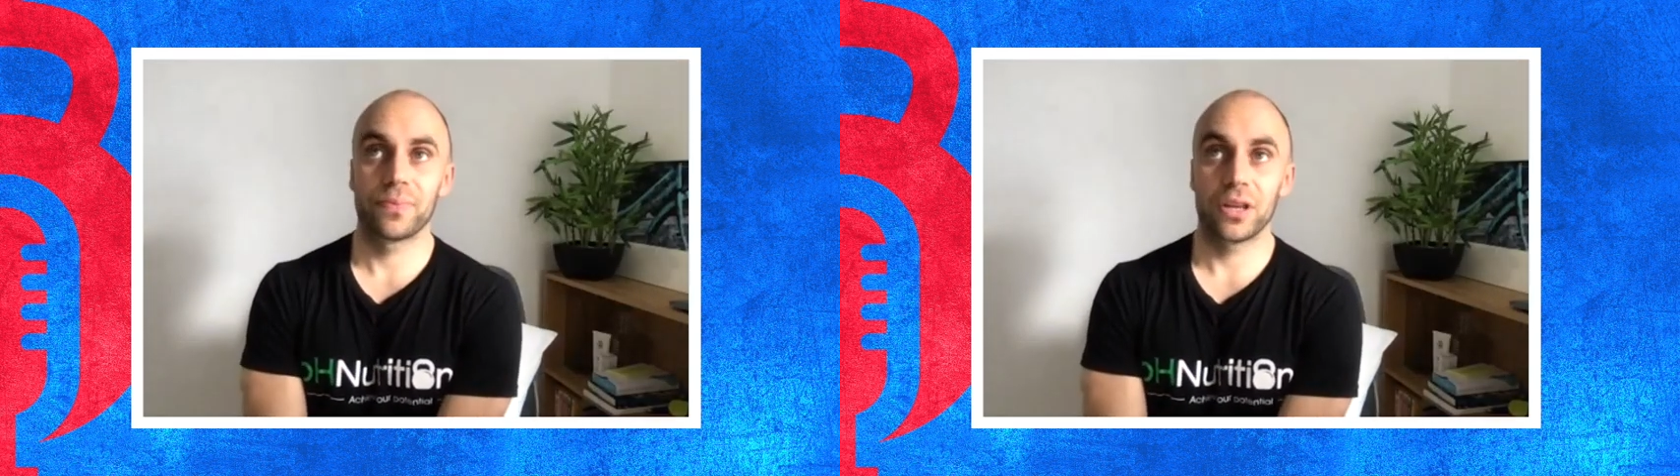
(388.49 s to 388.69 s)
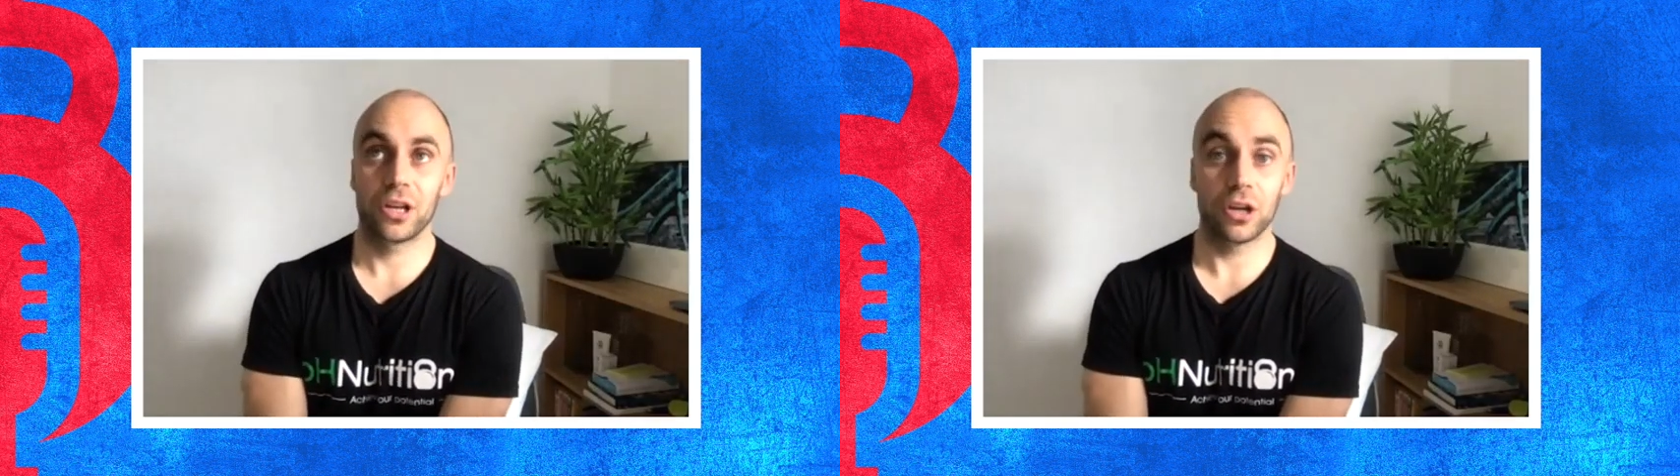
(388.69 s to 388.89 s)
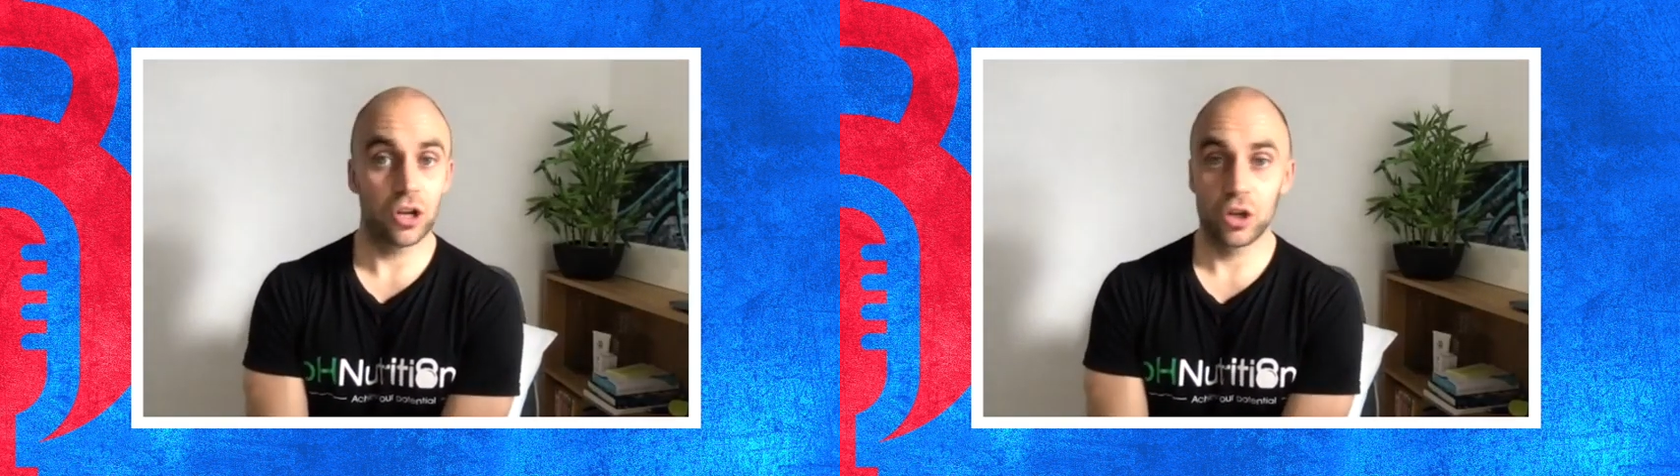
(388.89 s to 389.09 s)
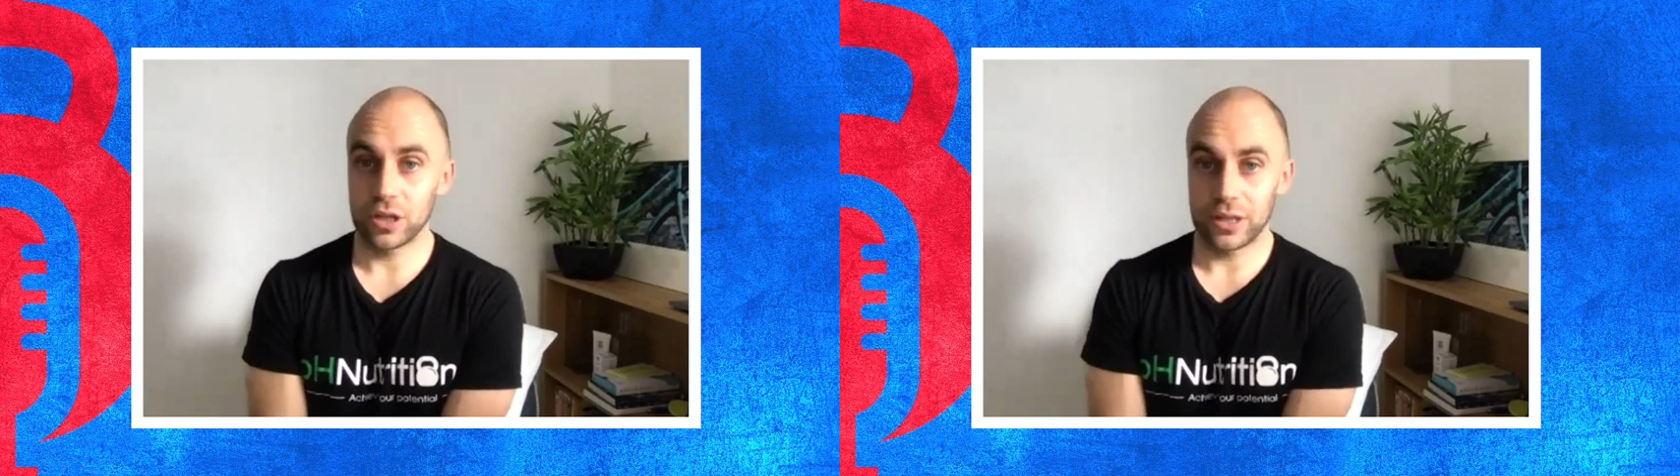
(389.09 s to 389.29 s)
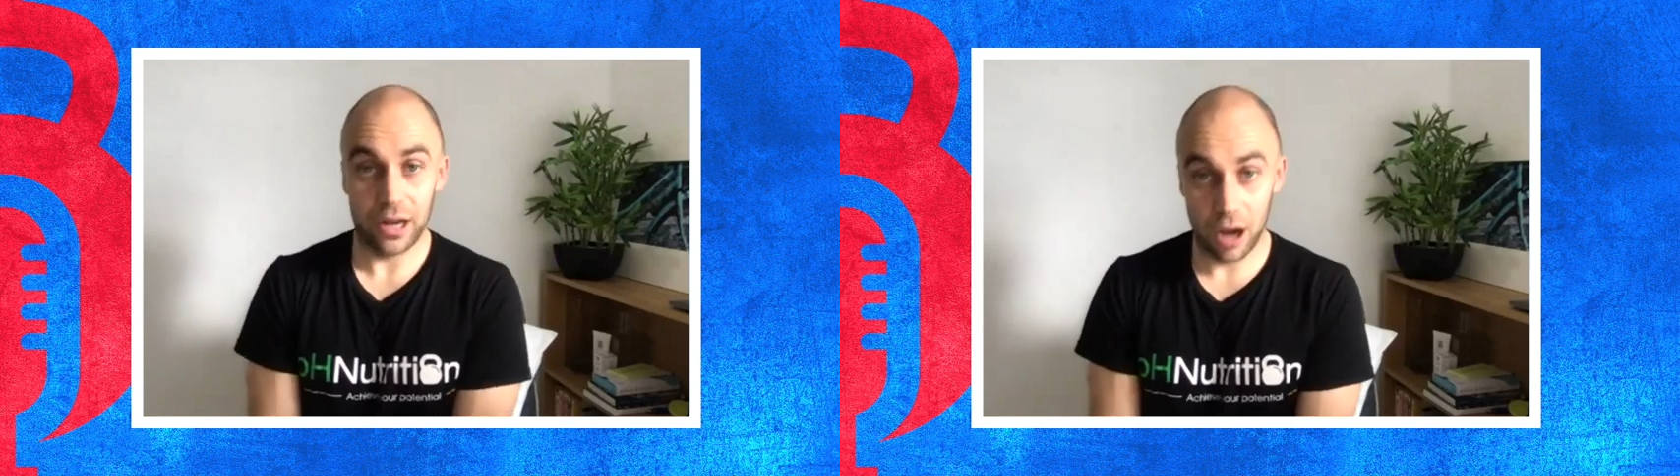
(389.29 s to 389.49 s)
kind of look at
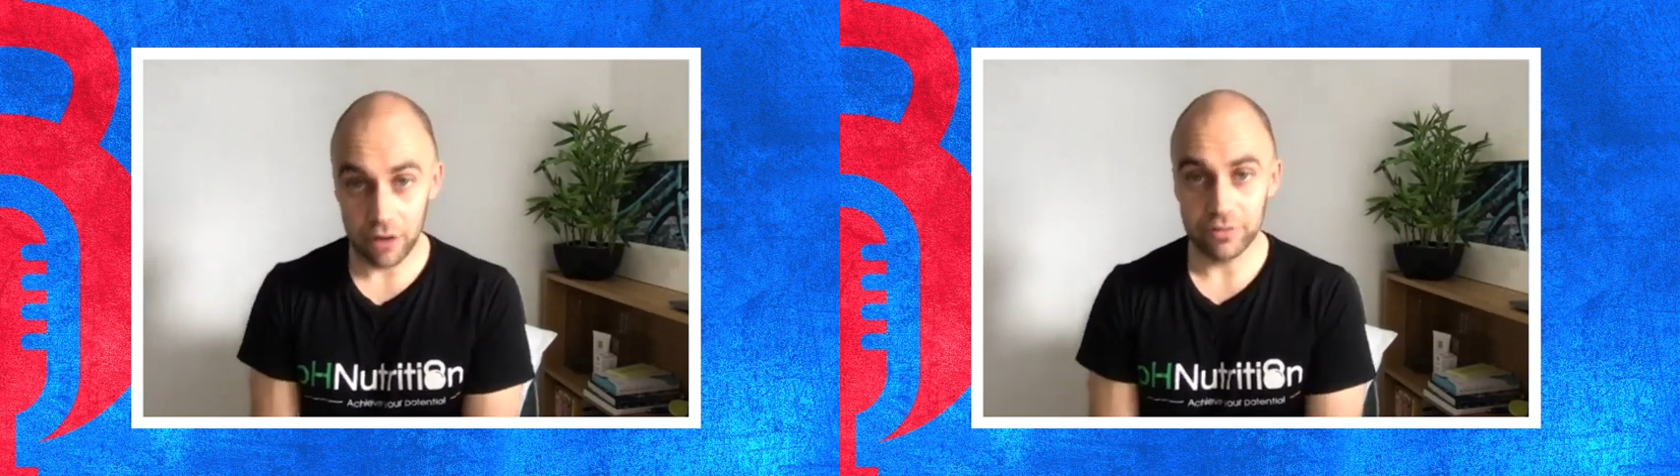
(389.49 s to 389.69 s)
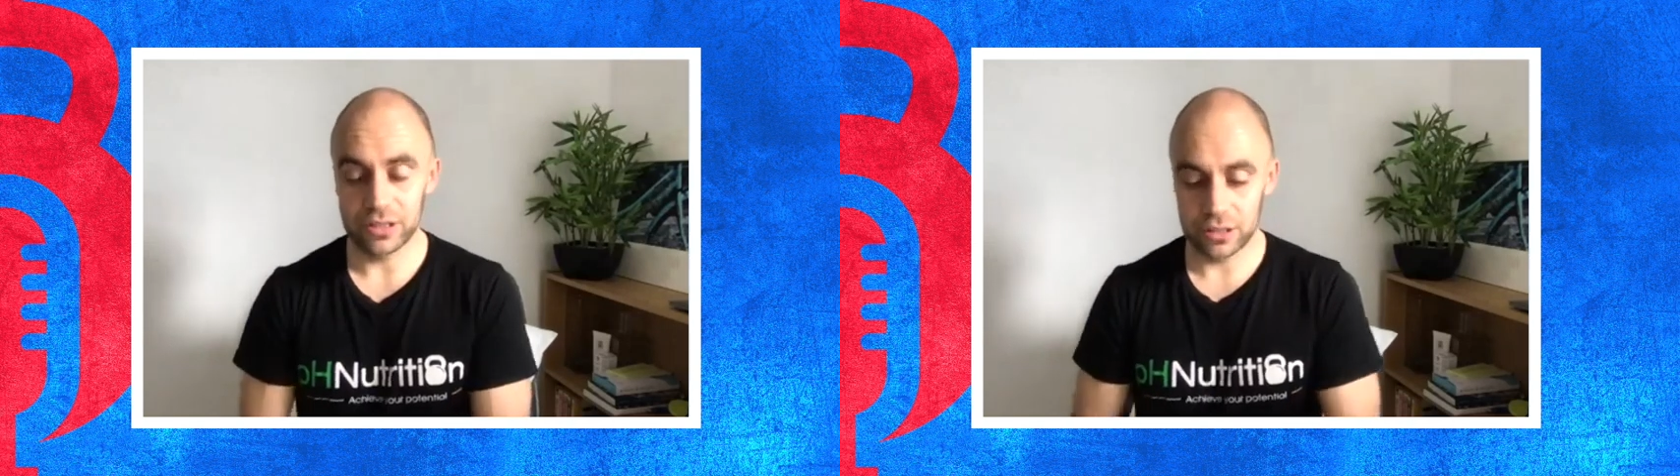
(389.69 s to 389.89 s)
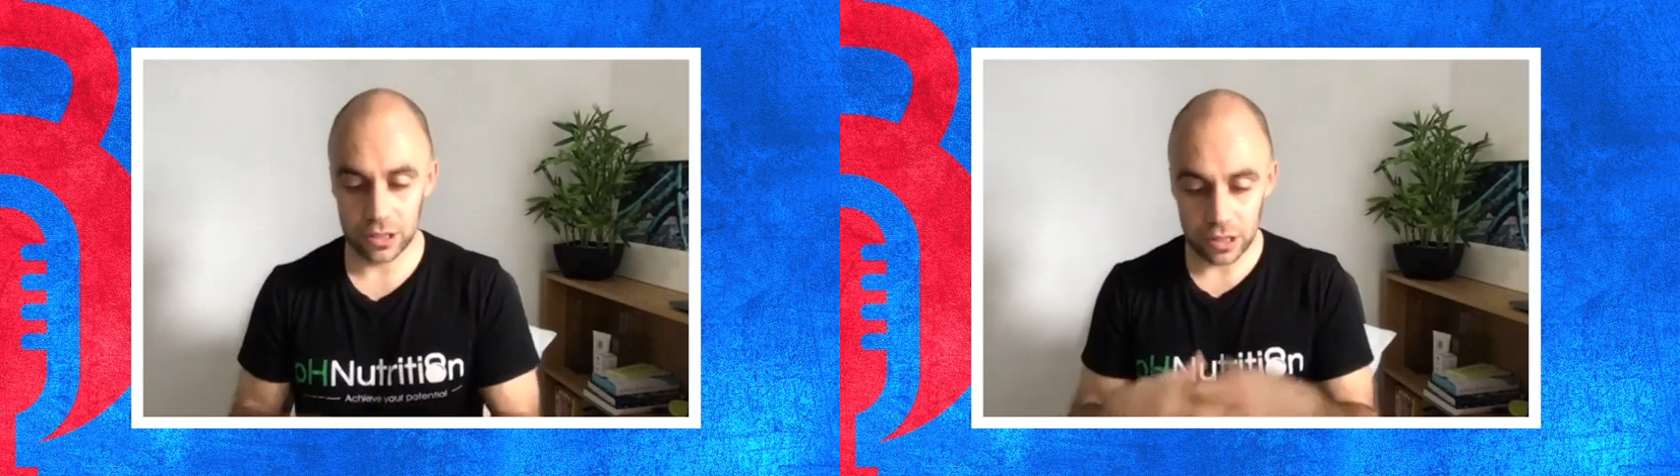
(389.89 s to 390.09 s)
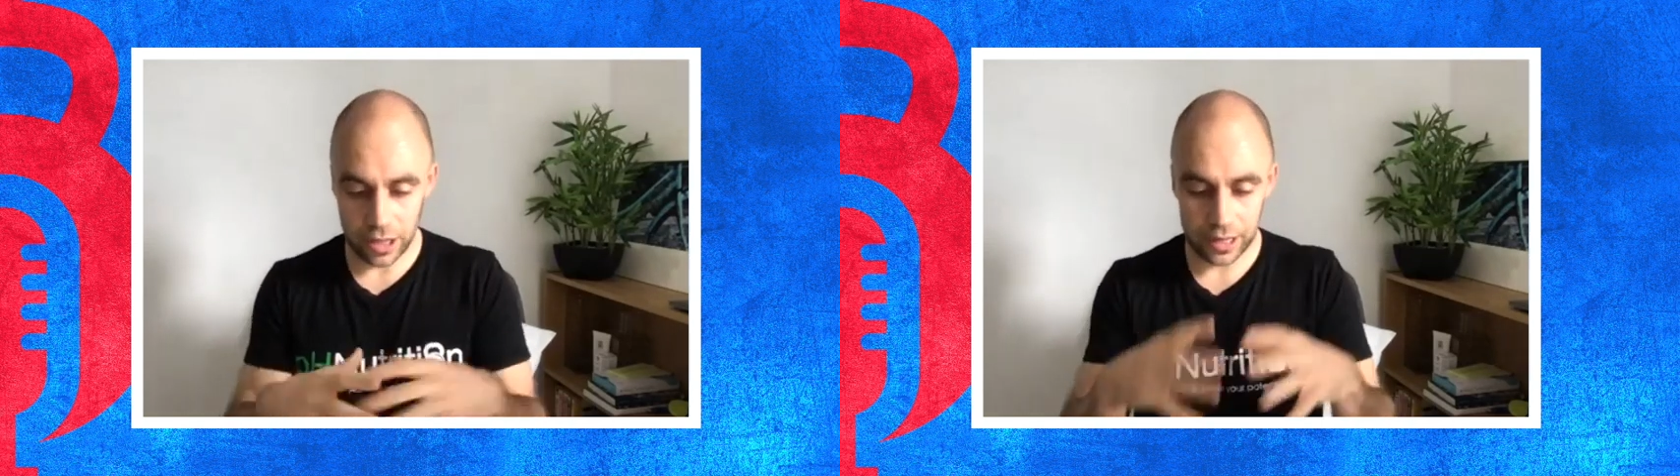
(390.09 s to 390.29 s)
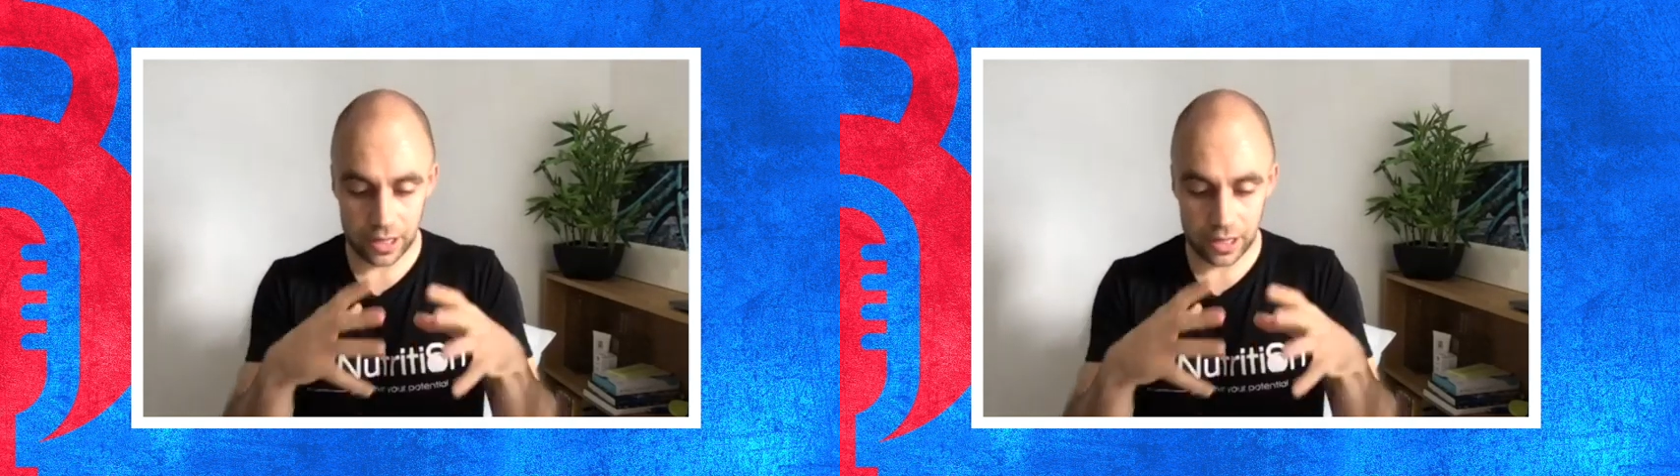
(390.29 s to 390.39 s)
their